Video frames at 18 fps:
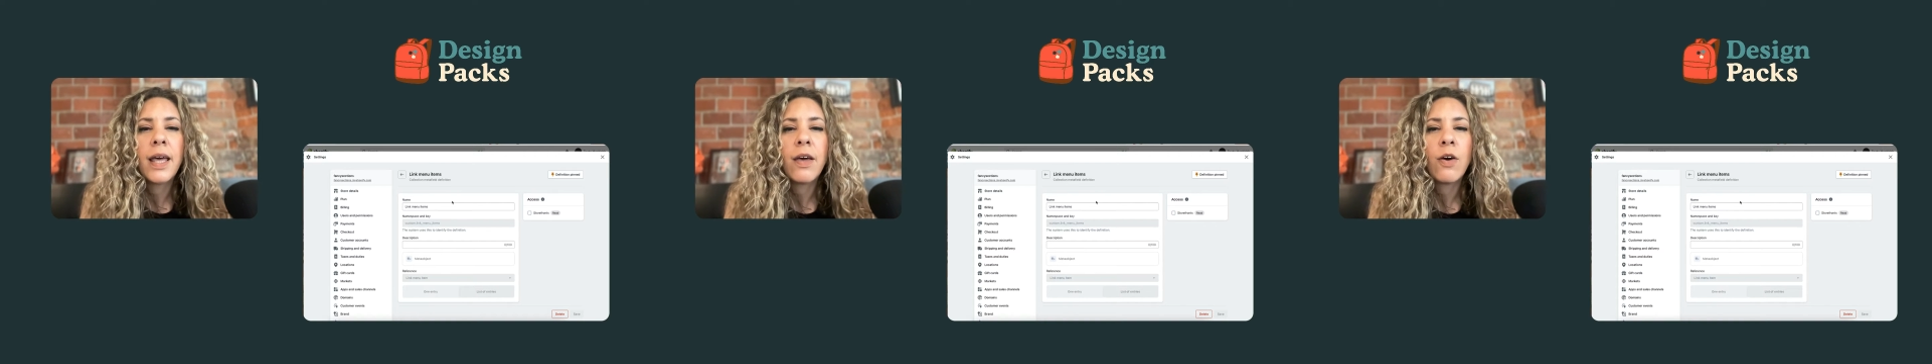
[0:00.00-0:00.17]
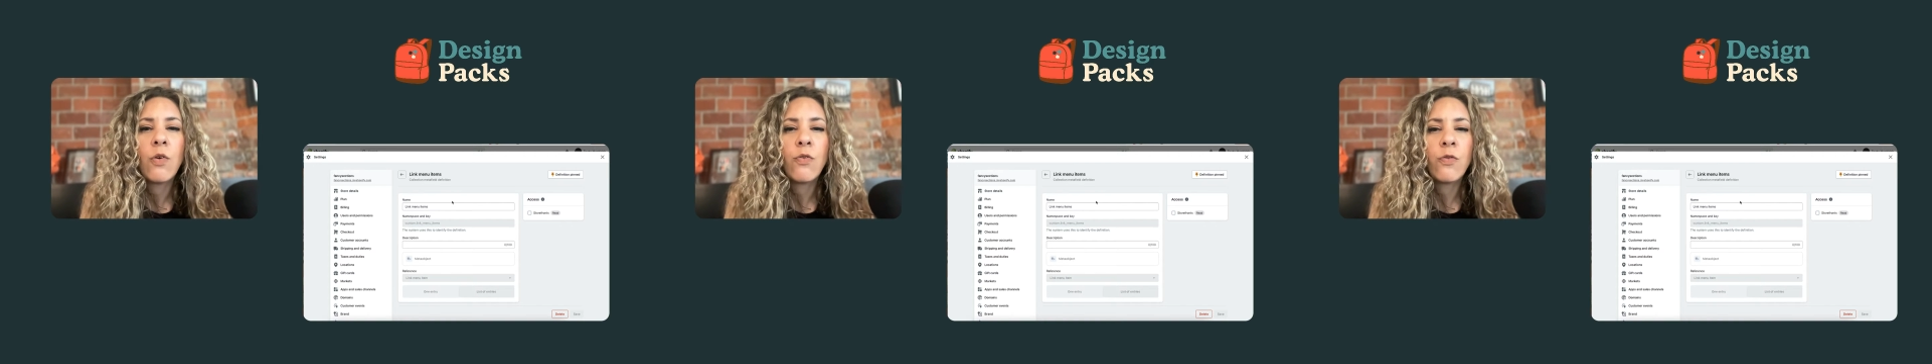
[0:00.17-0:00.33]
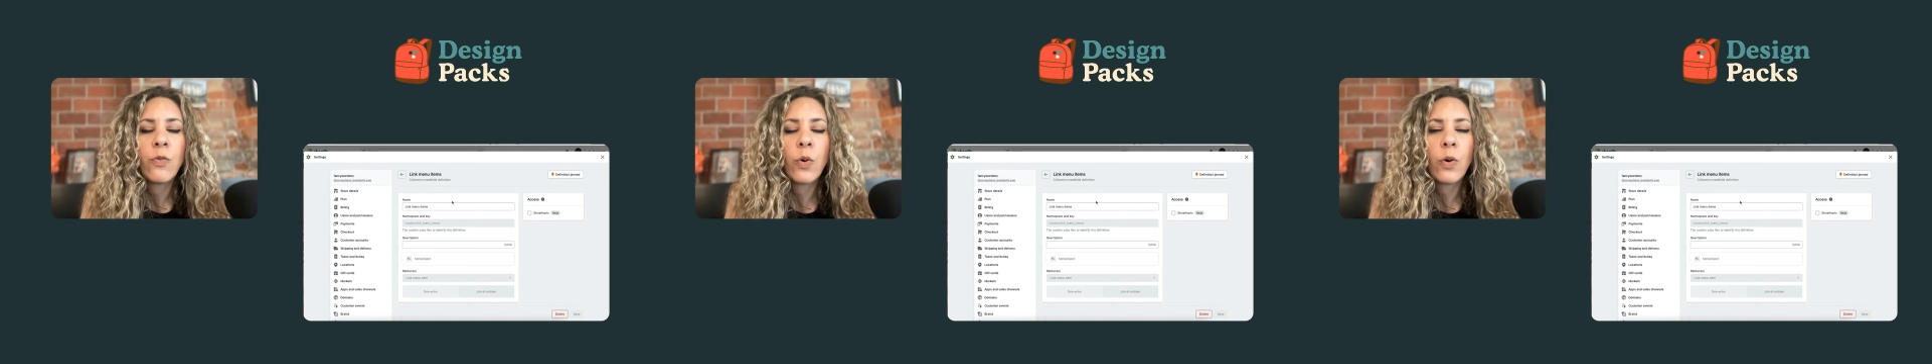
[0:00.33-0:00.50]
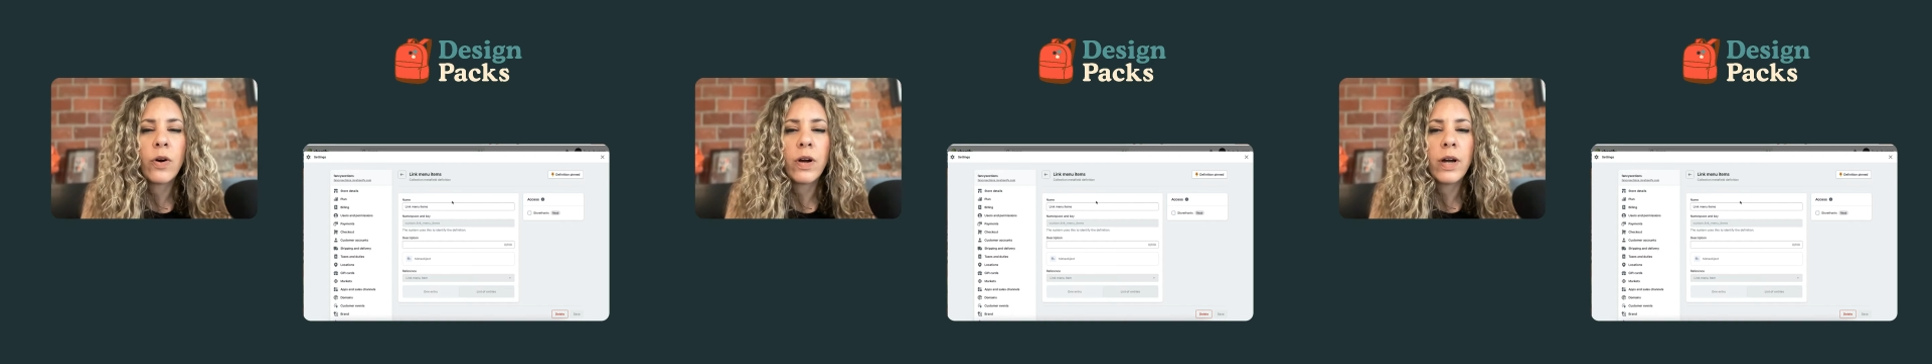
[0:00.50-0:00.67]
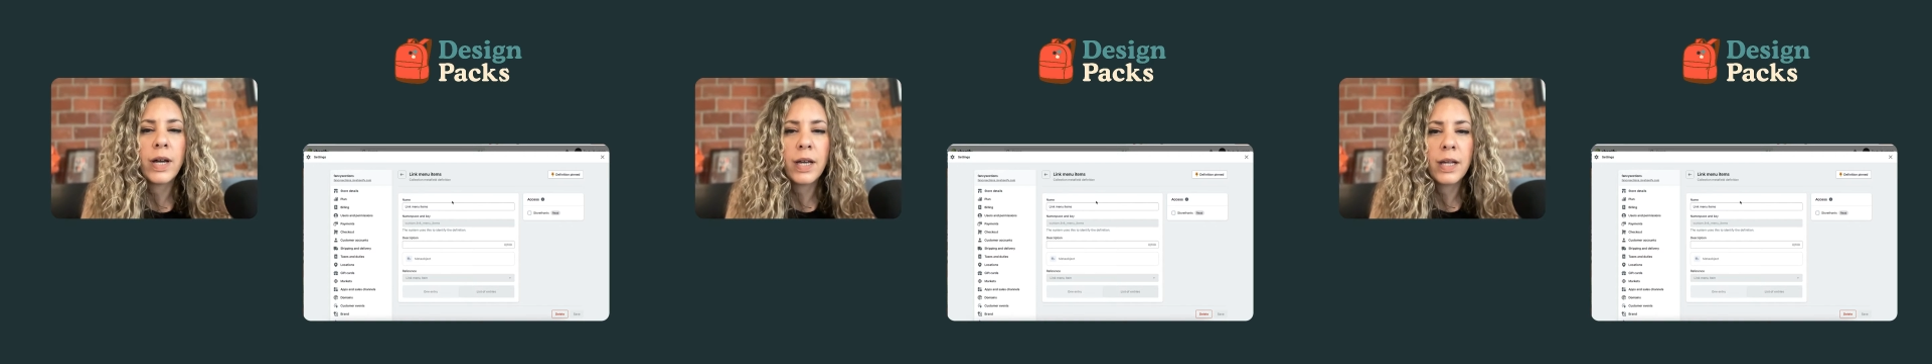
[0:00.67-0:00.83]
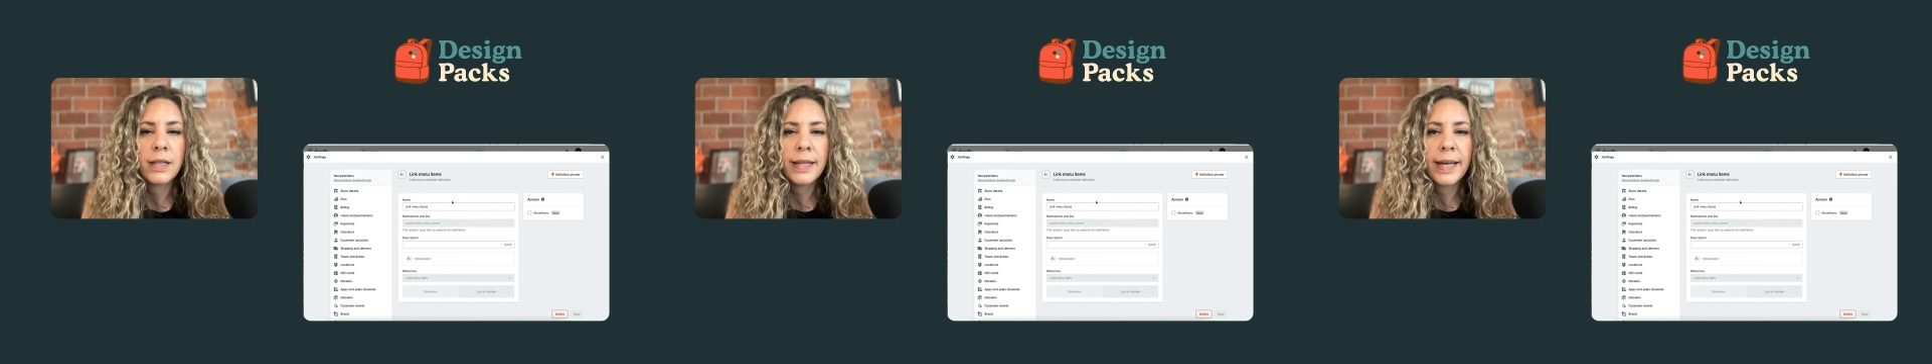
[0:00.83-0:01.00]
for
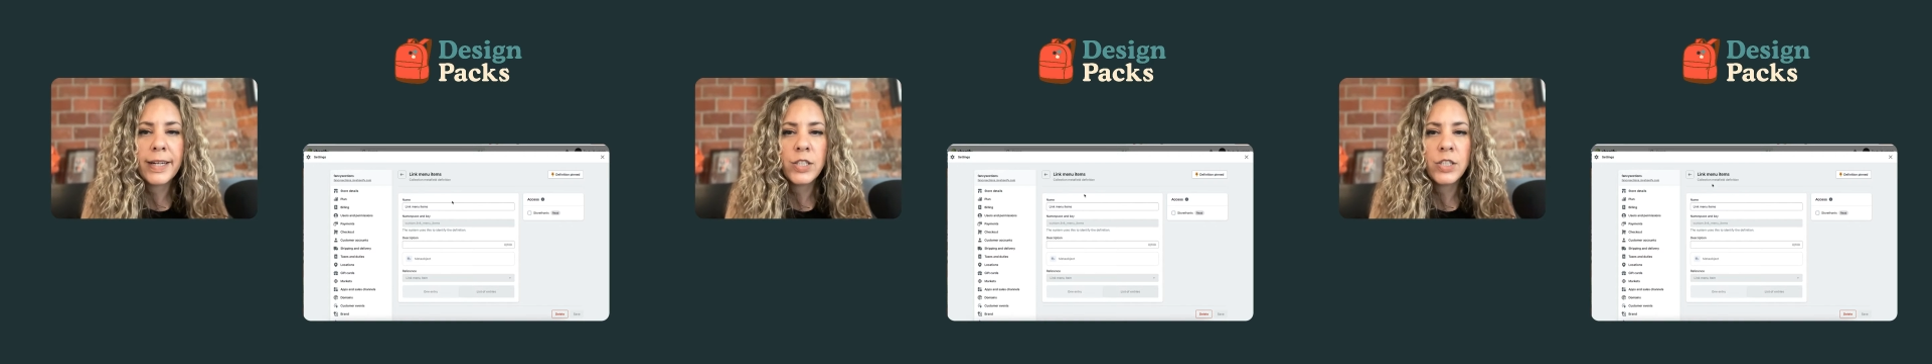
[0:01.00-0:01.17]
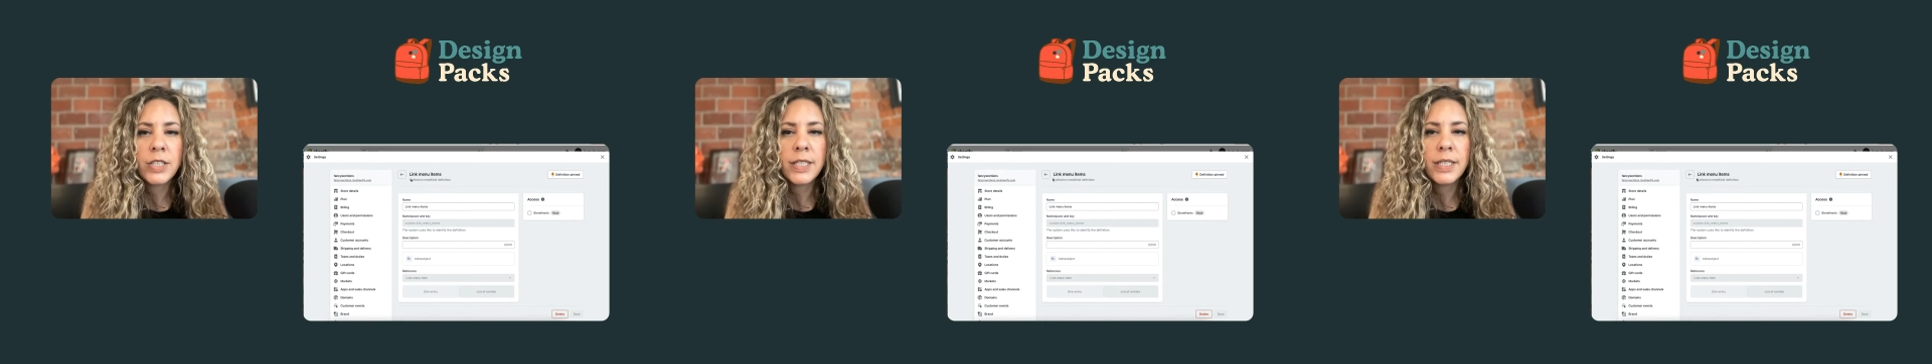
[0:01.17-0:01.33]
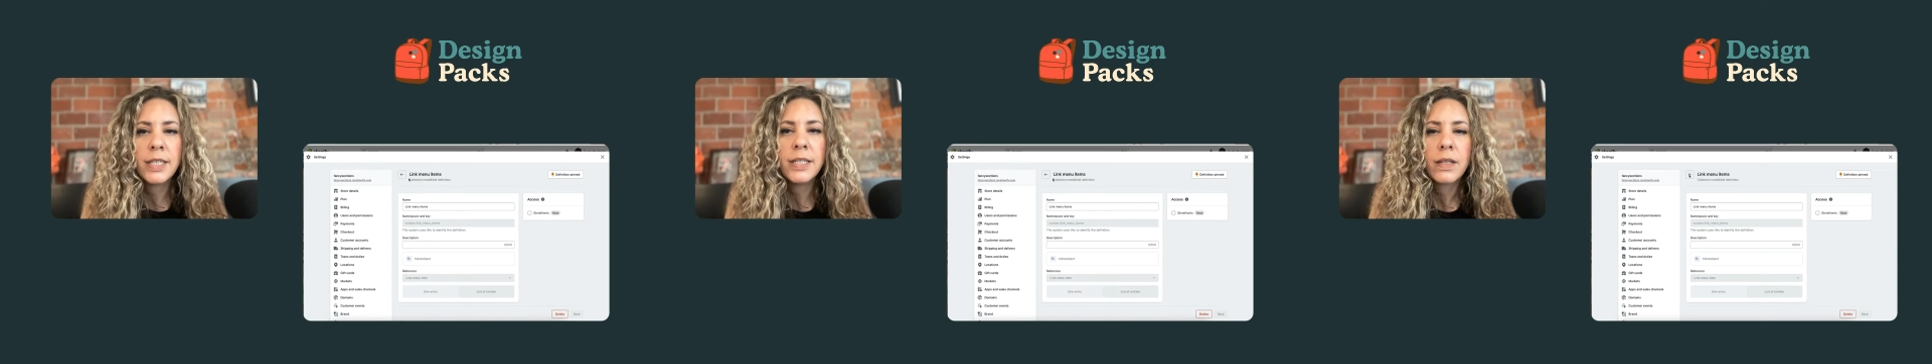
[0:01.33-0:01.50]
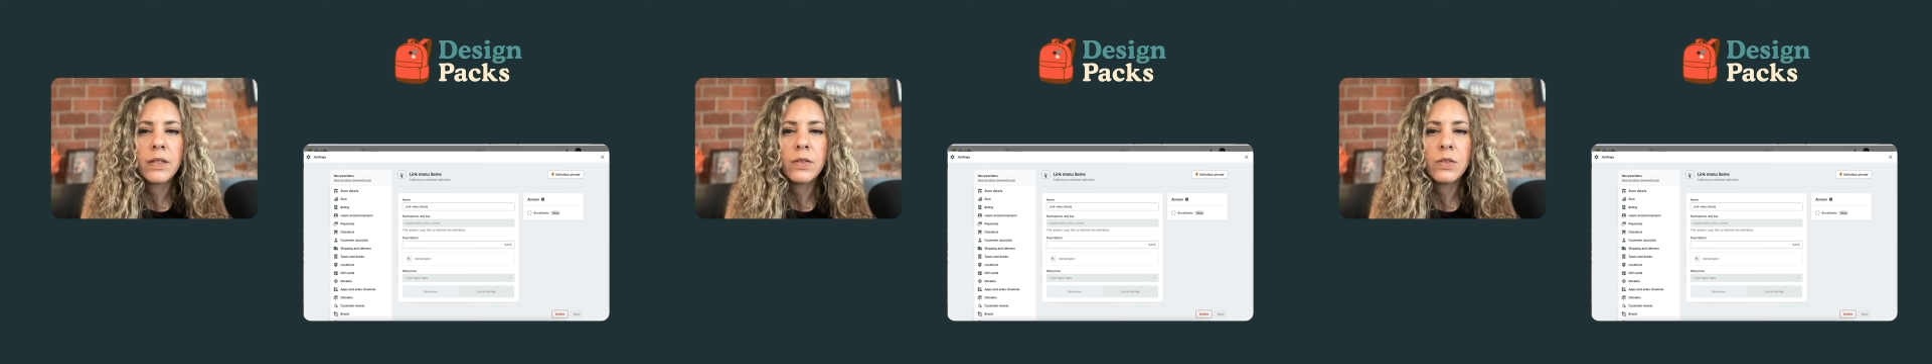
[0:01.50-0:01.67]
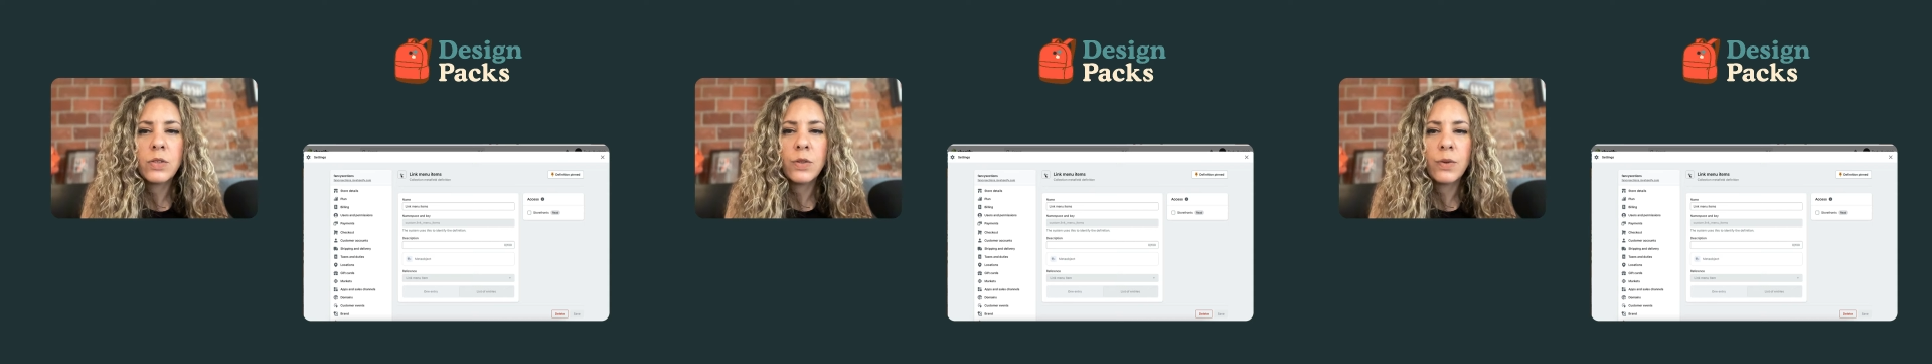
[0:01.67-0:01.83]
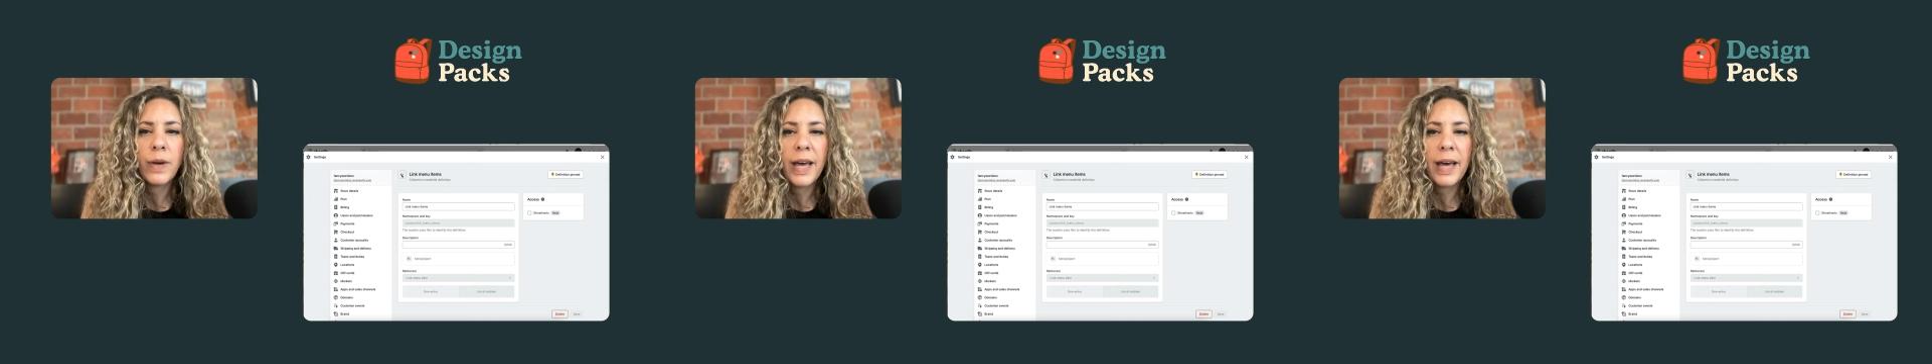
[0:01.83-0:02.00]
a collection
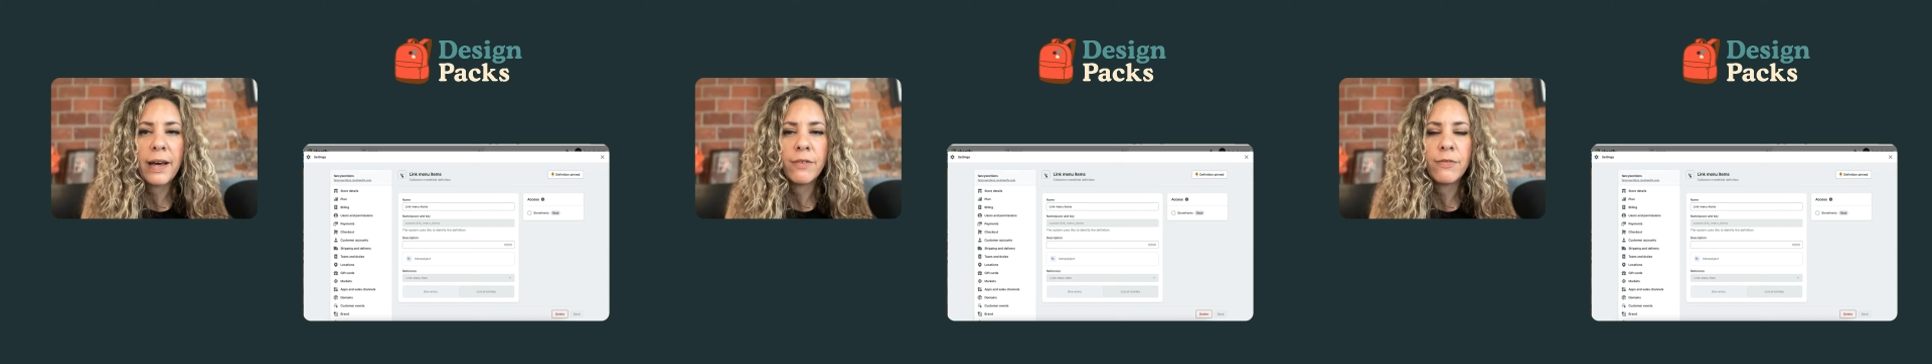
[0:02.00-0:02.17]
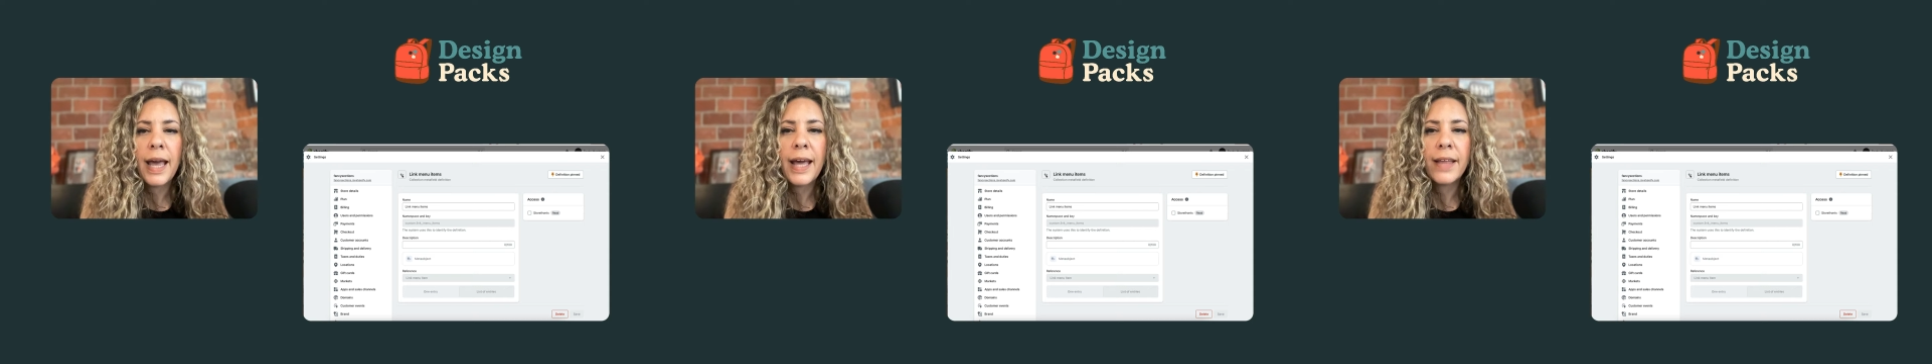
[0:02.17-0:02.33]
to have.